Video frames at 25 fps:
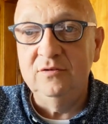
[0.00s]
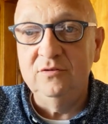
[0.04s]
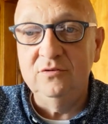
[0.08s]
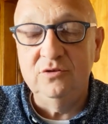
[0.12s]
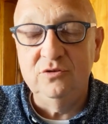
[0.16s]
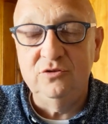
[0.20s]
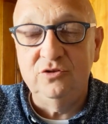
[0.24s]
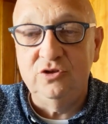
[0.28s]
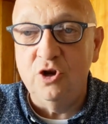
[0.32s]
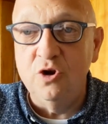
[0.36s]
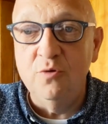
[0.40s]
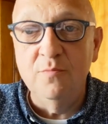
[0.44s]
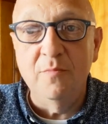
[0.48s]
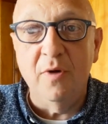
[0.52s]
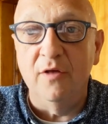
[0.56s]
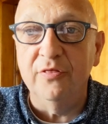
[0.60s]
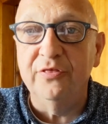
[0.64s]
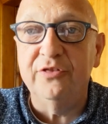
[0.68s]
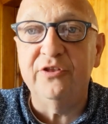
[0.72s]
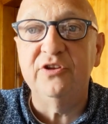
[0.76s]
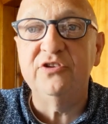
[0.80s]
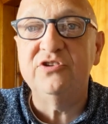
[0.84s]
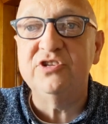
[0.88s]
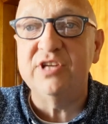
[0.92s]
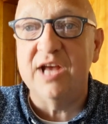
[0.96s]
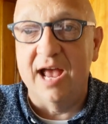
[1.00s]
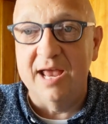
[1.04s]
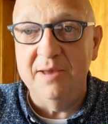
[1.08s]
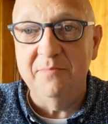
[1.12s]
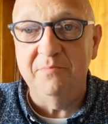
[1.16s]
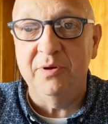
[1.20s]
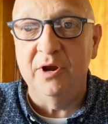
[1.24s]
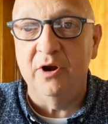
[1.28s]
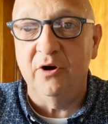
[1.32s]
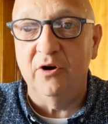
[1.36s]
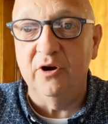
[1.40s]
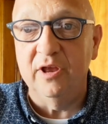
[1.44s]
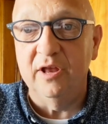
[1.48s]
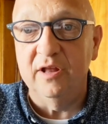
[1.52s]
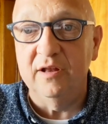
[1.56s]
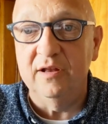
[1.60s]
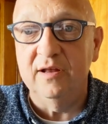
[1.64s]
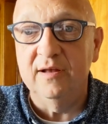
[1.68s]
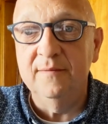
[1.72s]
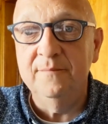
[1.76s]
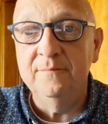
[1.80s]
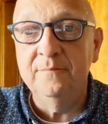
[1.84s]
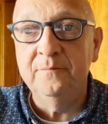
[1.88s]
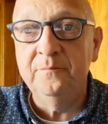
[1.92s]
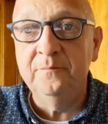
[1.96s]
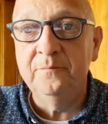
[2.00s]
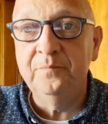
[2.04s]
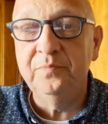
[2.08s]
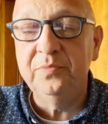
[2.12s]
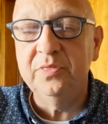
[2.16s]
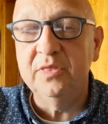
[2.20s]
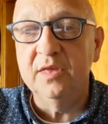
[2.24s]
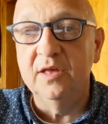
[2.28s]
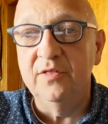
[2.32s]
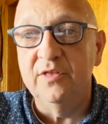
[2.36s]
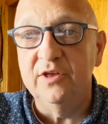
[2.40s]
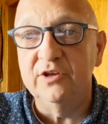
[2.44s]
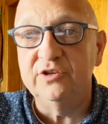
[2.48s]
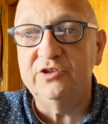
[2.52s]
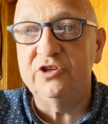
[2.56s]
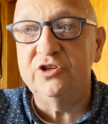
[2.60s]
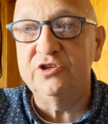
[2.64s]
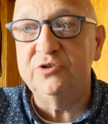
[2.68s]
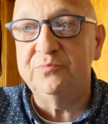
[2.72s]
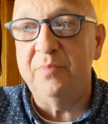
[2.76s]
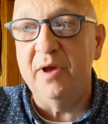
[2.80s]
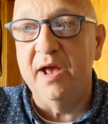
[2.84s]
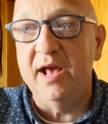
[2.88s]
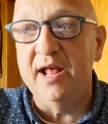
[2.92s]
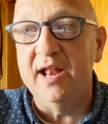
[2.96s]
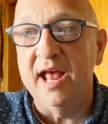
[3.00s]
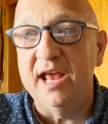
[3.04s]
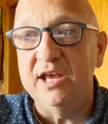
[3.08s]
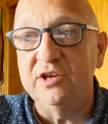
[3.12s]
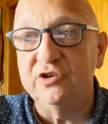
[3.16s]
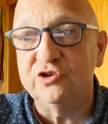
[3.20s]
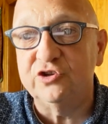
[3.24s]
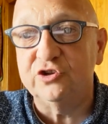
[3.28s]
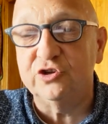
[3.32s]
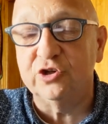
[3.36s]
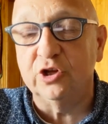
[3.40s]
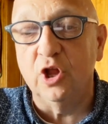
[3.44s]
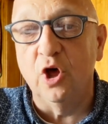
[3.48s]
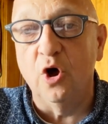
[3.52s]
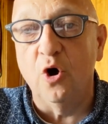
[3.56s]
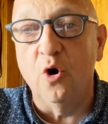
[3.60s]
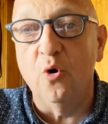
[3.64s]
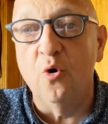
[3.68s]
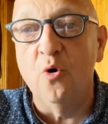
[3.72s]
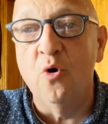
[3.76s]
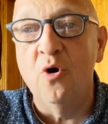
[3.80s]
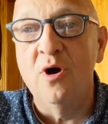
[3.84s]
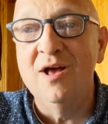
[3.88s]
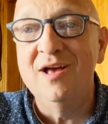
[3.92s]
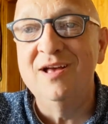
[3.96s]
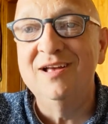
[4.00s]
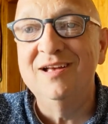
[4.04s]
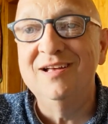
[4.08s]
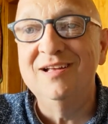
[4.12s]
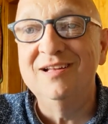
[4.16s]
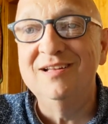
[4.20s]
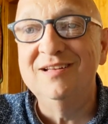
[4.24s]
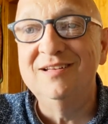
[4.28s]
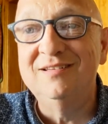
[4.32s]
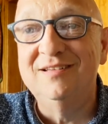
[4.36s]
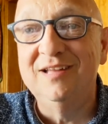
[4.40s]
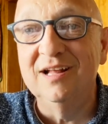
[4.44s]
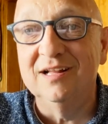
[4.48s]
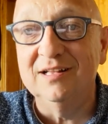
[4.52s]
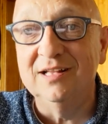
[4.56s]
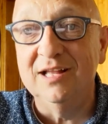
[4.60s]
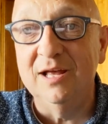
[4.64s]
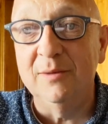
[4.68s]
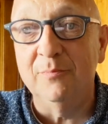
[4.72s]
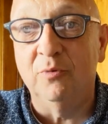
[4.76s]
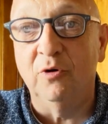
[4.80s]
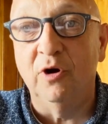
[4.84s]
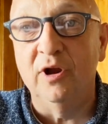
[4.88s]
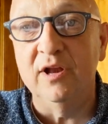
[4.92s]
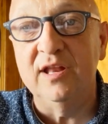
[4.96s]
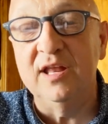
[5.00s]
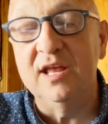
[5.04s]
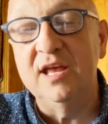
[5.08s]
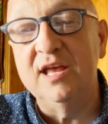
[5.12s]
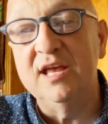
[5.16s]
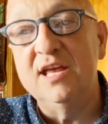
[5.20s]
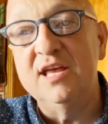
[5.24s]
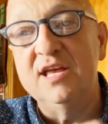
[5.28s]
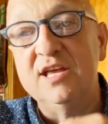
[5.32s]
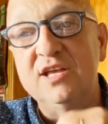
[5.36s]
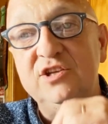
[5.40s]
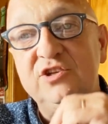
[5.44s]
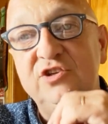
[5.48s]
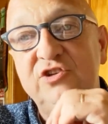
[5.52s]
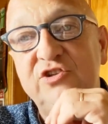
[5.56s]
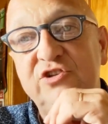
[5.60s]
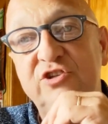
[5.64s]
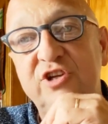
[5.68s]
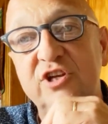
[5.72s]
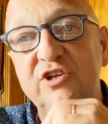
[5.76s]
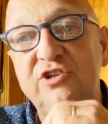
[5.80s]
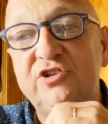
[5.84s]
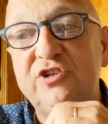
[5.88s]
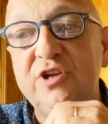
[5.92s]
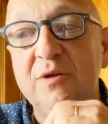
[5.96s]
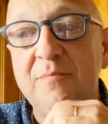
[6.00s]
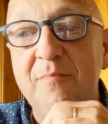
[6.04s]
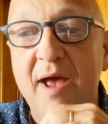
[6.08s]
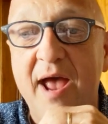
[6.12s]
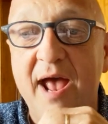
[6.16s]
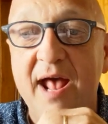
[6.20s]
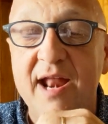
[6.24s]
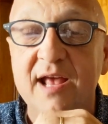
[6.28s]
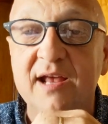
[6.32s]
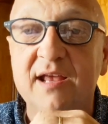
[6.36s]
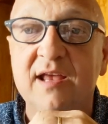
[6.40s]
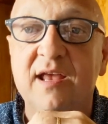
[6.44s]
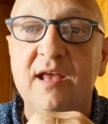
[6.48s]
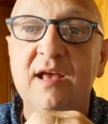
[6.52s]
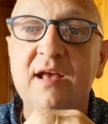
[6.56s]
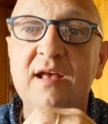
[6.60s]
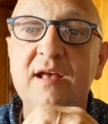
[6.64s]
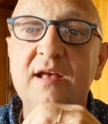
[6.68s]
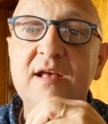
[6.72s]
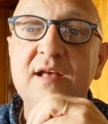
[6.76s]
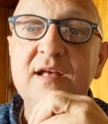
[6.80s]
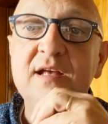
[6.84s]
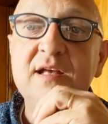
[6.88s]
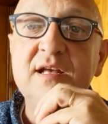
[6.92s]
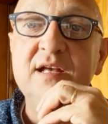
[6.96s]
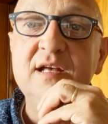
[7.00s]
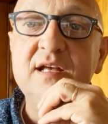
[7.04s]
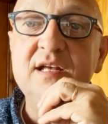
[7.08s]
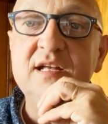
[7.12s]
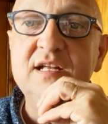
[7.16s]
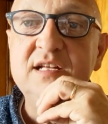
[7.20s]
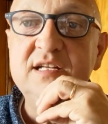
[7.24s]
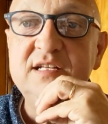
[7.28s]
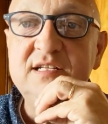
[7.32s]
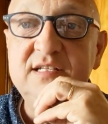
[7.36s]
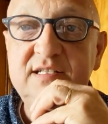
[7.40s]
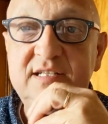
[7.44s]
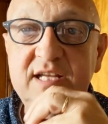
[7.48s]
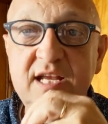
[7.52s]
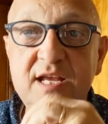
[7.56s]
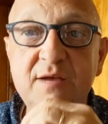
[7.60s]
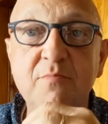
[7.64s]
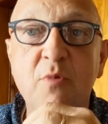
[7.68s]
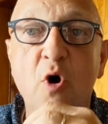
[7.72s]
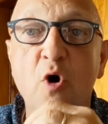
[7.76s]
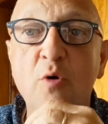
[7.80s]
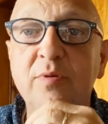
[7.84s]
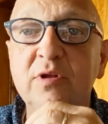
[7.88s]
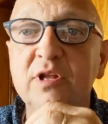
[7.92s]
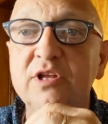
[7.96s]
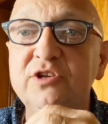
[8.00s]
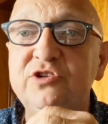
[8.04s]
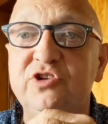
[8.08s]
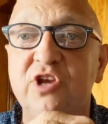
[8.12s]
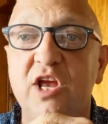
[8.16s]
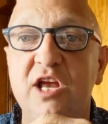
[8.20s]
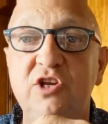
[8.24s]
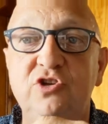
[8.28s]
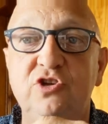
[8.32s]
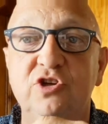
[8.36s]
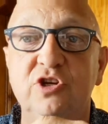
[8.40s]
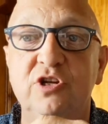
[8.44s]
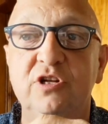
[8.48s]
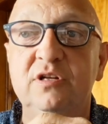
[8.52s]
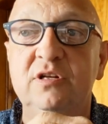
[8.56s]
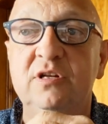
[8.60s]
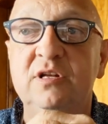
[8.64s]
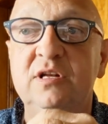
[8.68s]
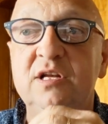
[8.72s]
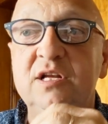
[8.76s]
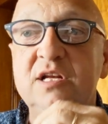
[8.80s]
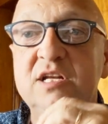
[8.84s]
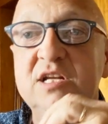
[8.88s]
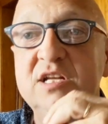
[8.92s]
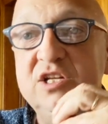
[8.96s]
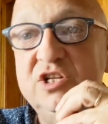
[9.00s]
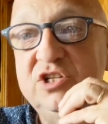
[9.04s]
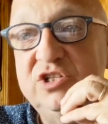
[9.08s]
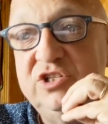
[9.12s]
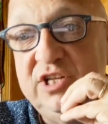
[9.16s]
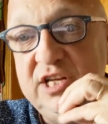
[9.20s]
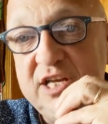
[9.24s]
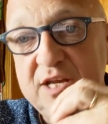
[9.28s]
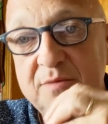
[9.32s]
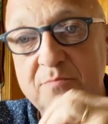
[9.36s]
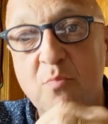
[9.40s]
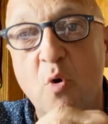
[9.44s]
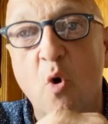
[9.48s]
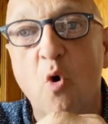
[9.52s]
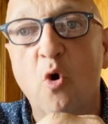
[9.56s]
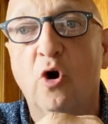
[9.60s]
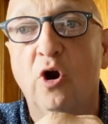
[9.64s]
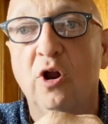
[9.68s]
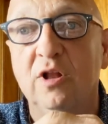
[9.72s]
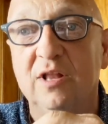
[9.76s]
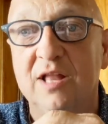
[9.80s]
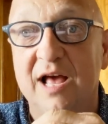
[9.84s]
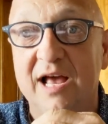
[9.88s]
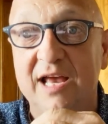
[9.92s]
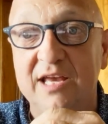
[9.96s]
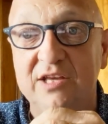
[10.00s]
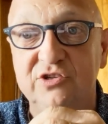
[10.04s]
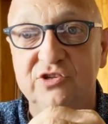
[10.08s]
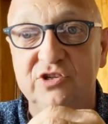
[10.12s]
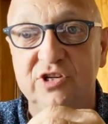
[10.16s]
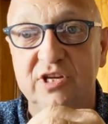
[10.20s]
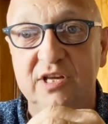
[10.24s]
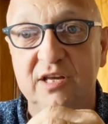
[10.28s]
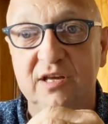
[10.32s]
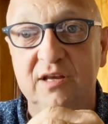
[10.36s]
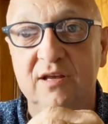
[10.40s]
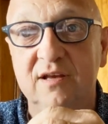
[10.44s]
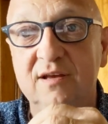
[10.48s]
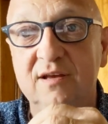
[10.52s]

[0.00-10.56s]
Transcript: two month time period. This has been a slow, deliberate, systematic demobilization, demoralizing